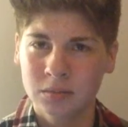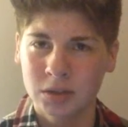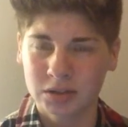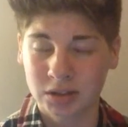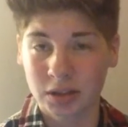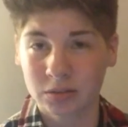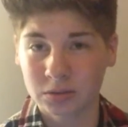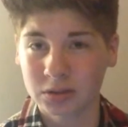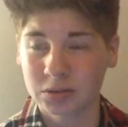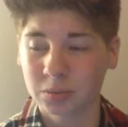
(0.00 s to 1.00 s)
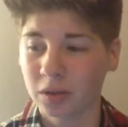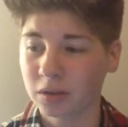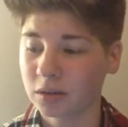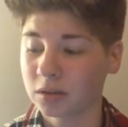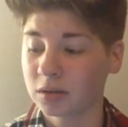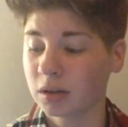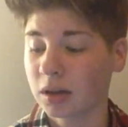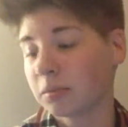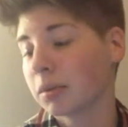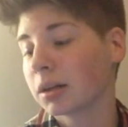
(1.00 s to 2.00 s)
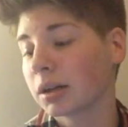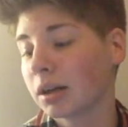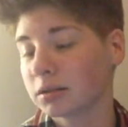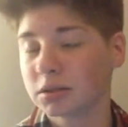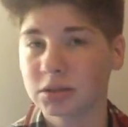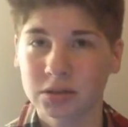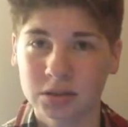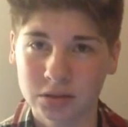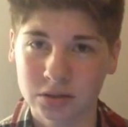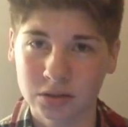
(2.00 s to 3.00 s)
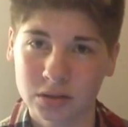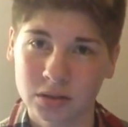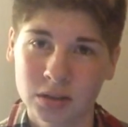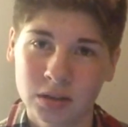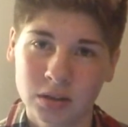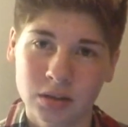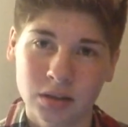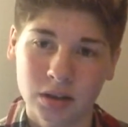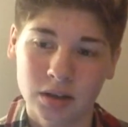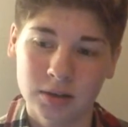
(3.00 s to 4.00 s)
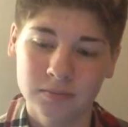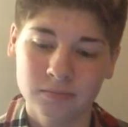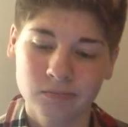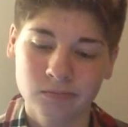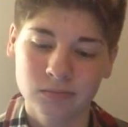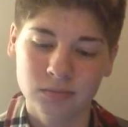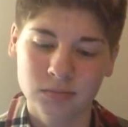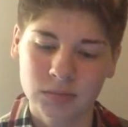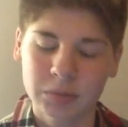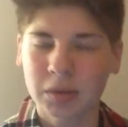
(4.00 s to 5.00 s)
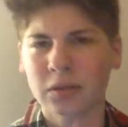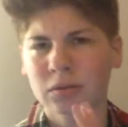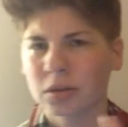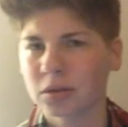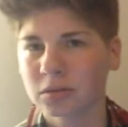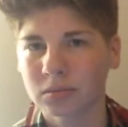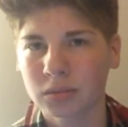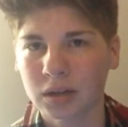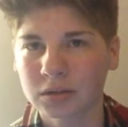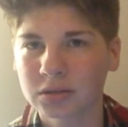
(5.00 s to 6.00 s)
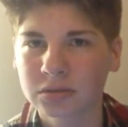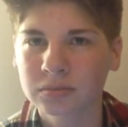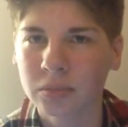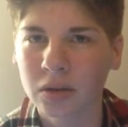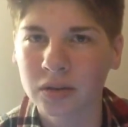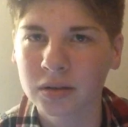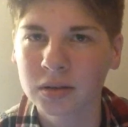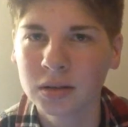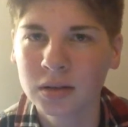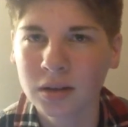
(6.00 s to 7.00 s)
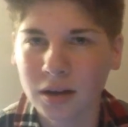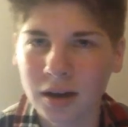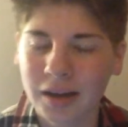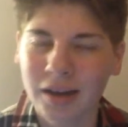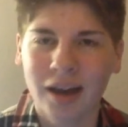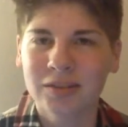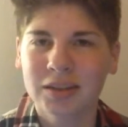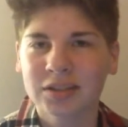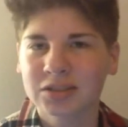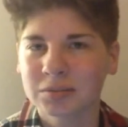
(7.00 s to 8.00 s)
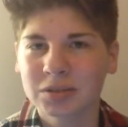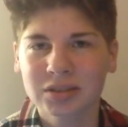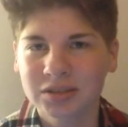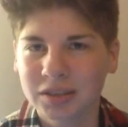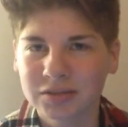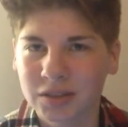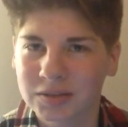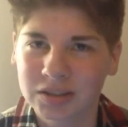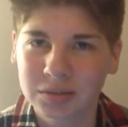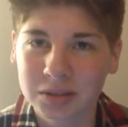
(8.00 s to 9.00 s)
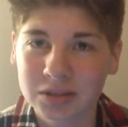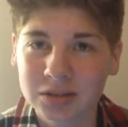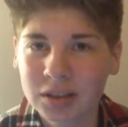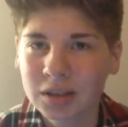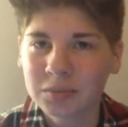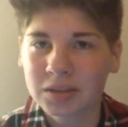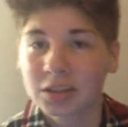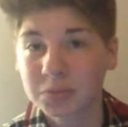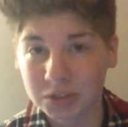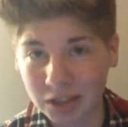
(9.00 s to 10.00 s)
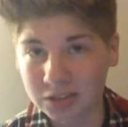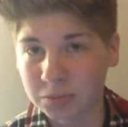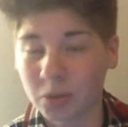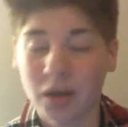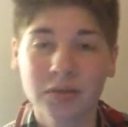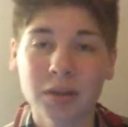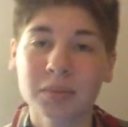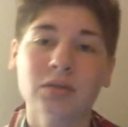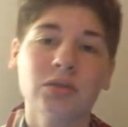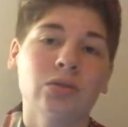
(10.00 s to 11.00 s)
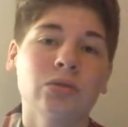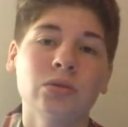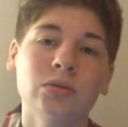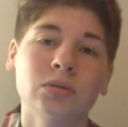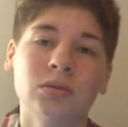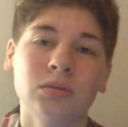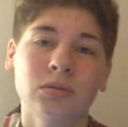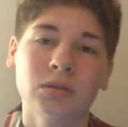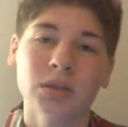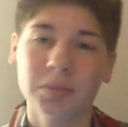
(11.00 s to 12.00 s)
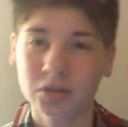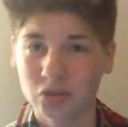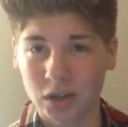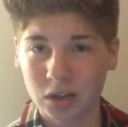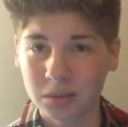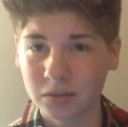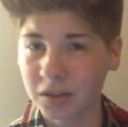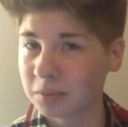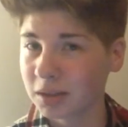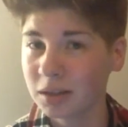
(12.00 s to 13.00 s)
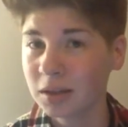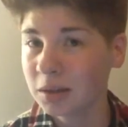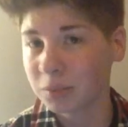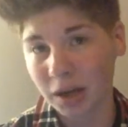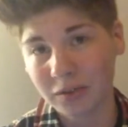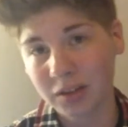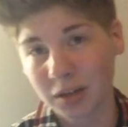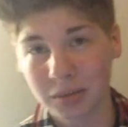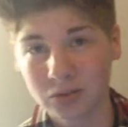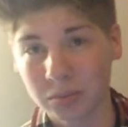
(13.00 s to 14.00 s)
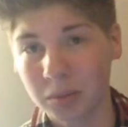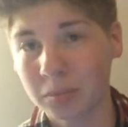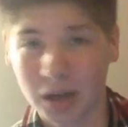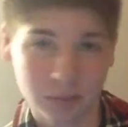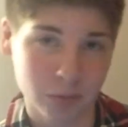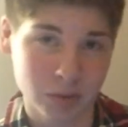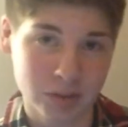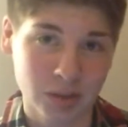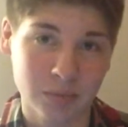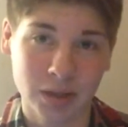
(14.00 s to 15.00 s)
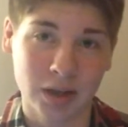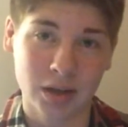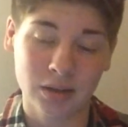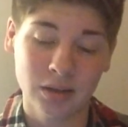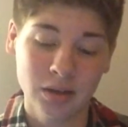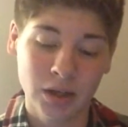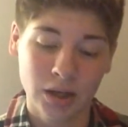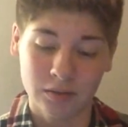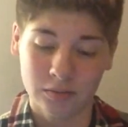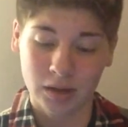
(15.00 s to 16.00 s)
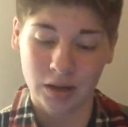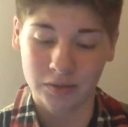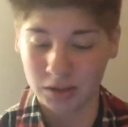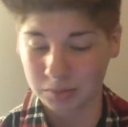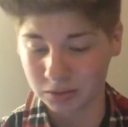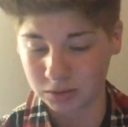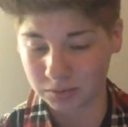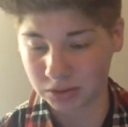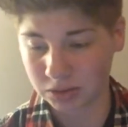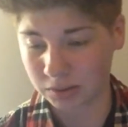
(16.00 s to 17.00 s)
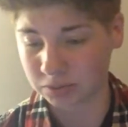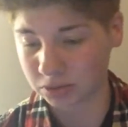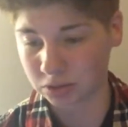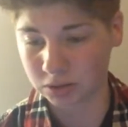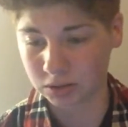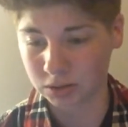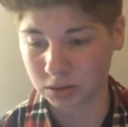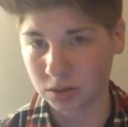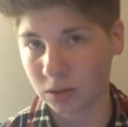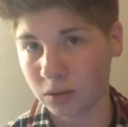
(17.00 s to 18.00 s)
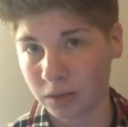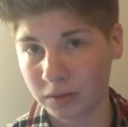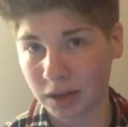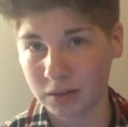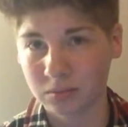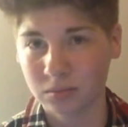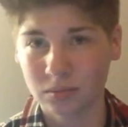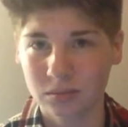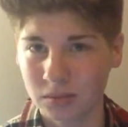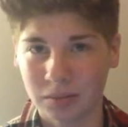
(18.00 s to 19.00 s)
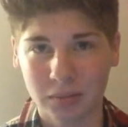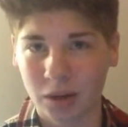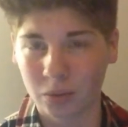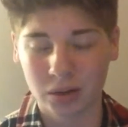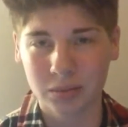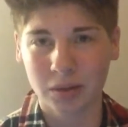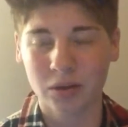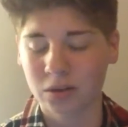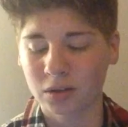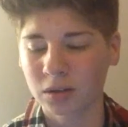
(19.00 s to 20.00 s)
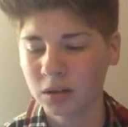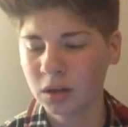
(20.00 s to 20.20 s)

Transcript: my second oldest brother, and my eldest sister, and my third eldest brother. I have a lot of siblings. I have 7 siblings. But that's besides the point. I've come out to a big chunk of my family, but I haven't come out to my mom or my stepdad. I haven't come out to my stepsister, though I'm not worried about her.